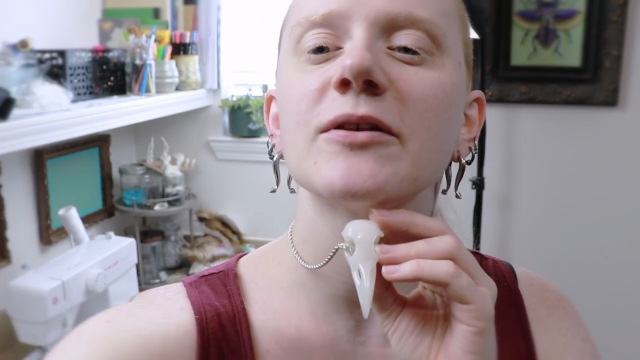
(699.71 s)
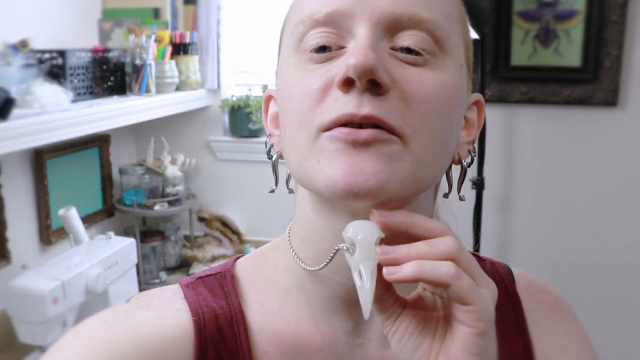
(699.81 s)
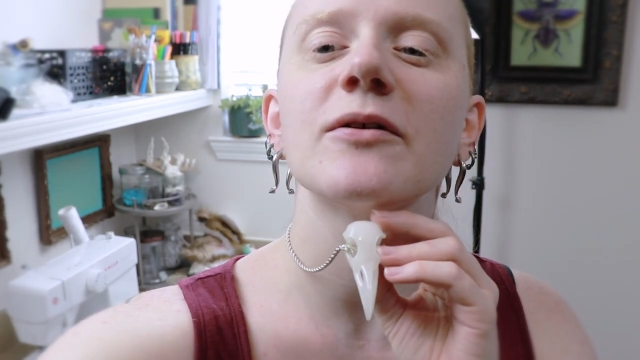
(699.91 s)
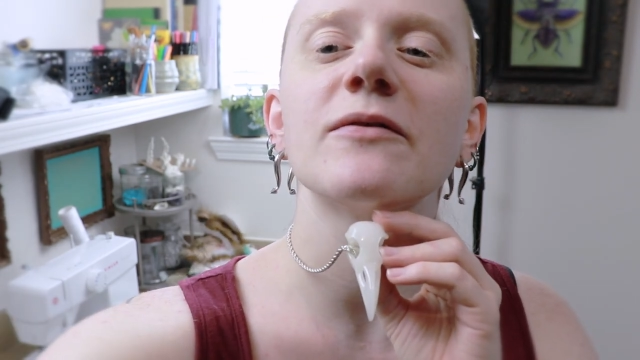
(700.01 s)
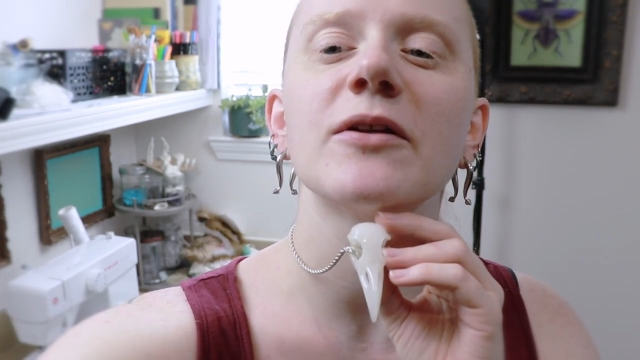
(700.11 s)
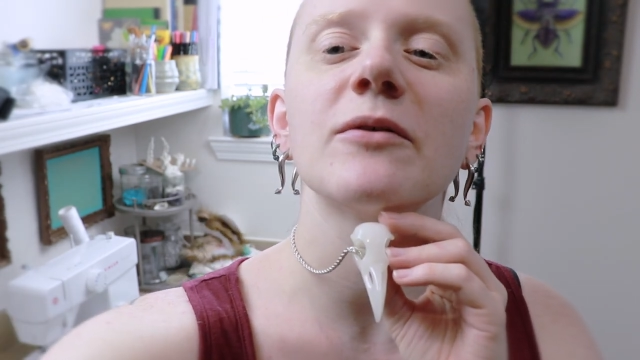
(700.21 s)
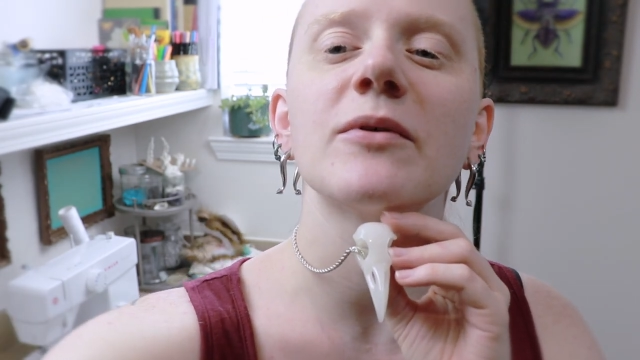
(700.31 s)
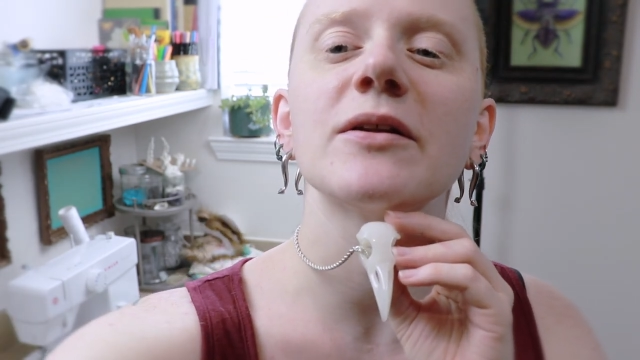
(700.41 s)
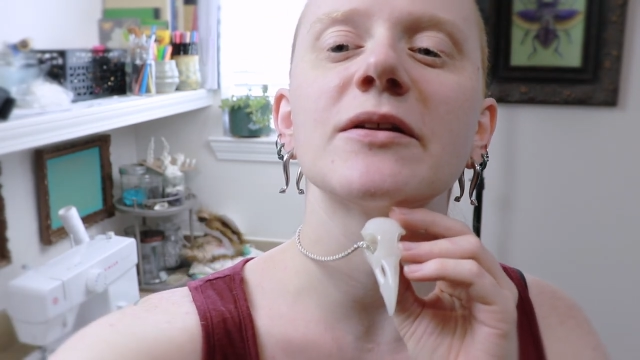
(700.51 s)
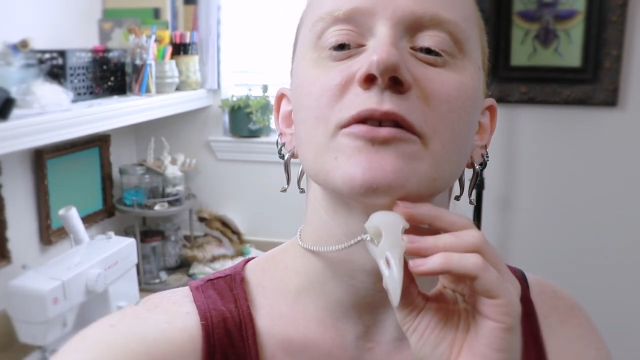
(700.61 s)
So if
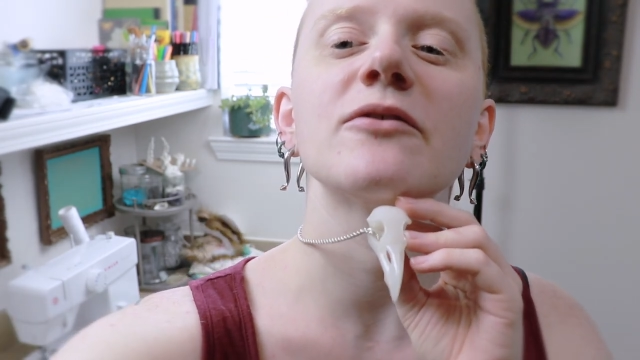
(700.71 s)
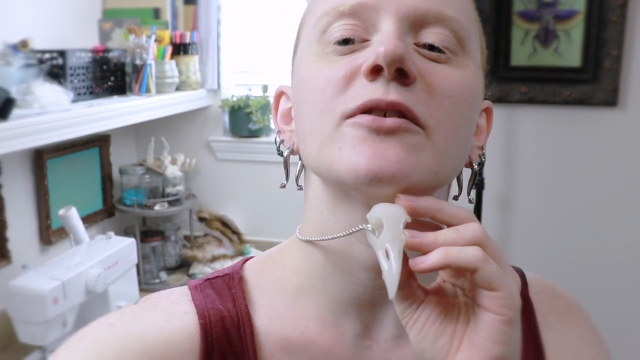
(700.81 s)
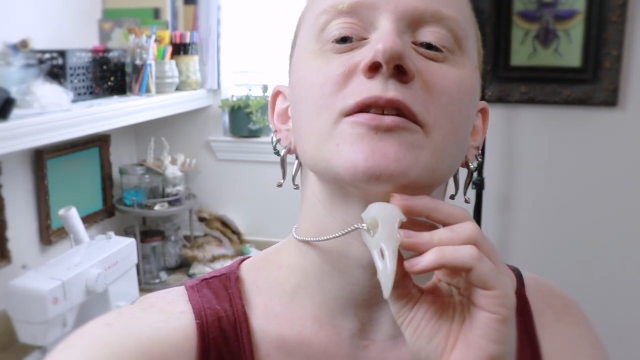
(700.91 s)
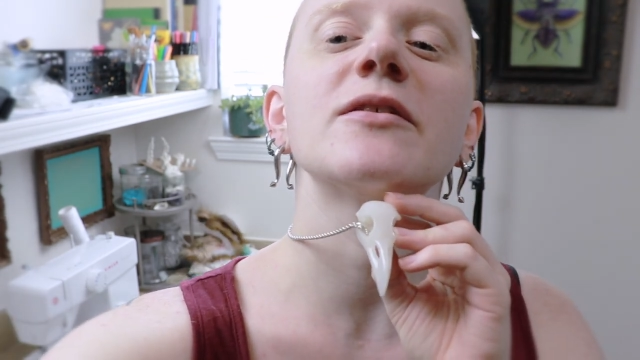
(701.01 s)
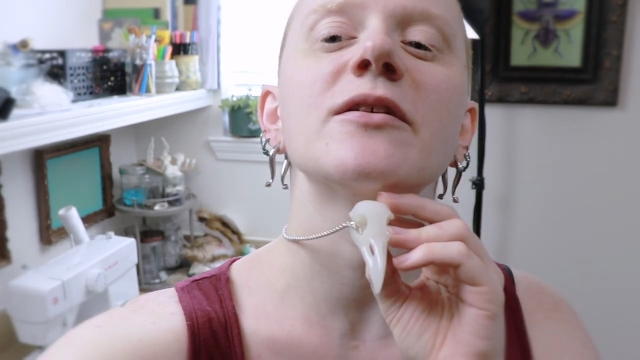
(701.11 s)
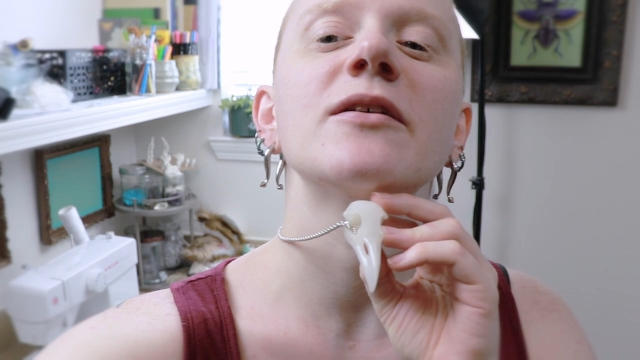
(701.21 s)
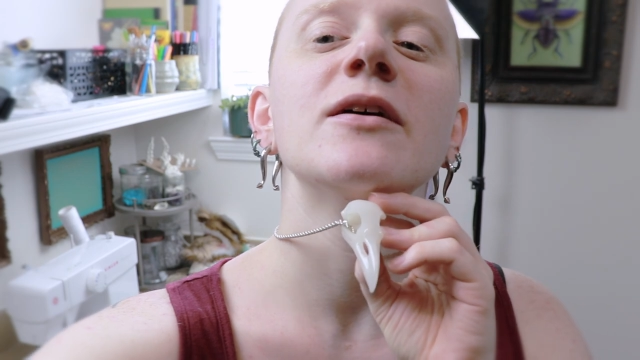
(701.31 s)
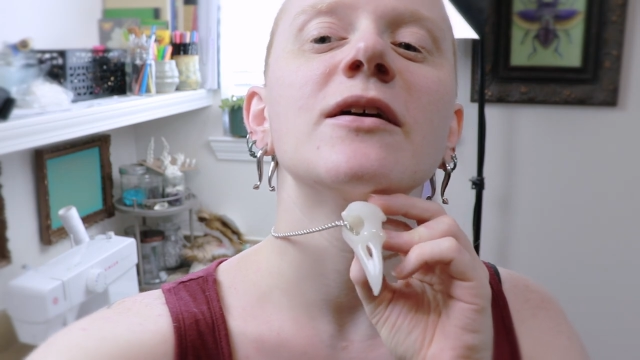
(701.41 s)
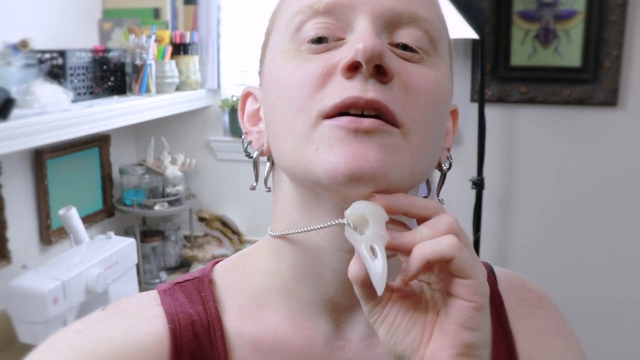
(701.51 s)
anyone is interested,